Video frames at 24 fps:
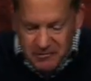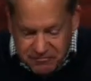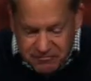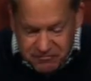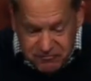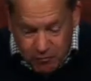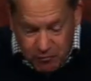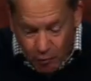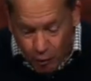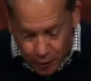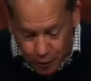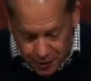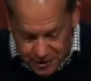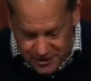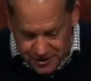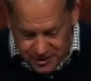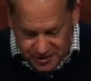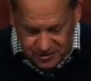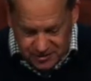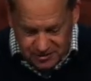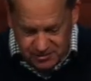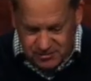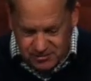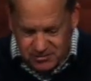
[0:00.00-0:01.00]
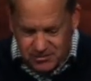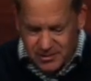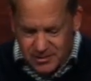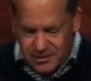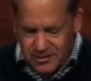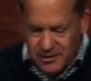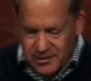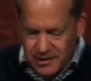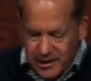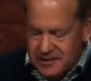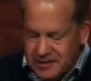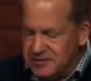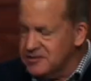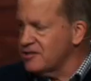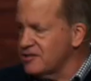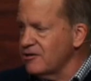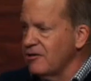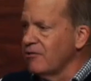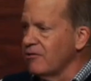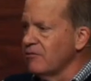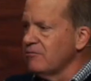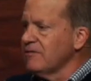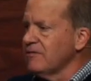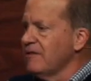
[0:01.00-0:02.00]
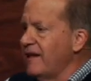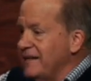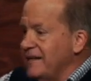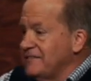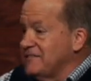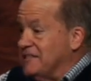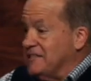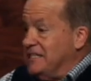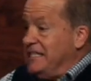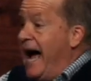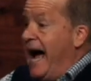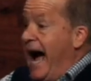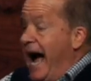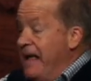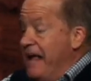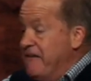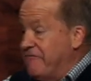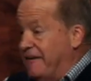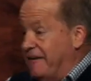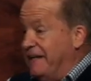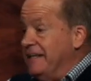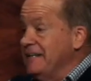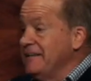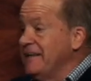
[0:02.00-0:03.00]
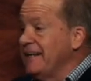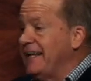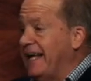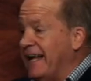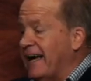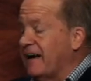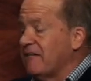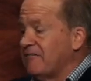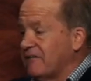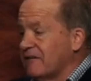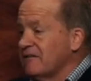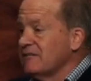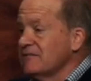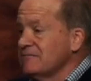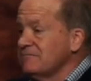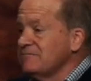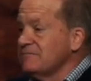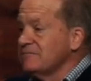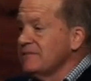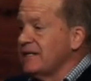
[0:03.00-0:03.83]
for you. And so let's dive in together,